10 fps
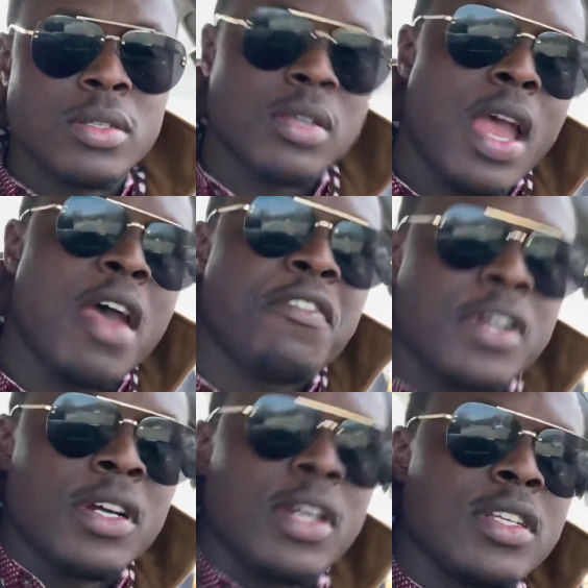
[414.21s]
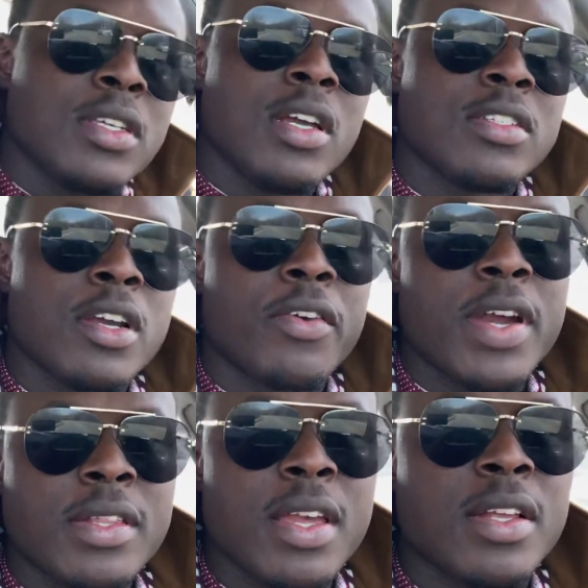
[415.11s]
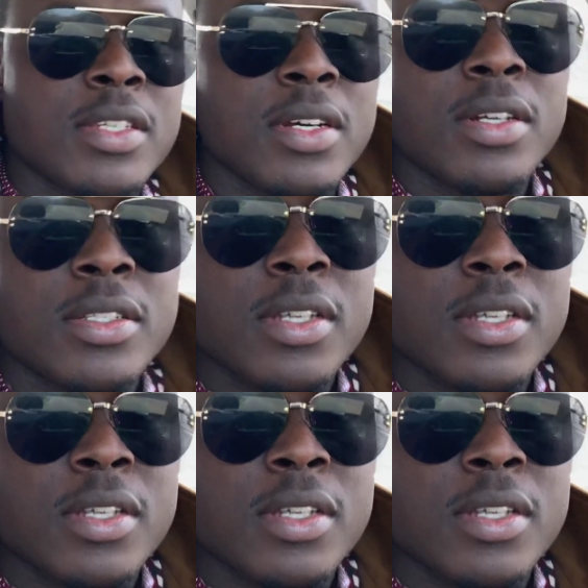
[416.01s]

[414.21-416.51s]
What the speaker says: to Africa. It's a great thing to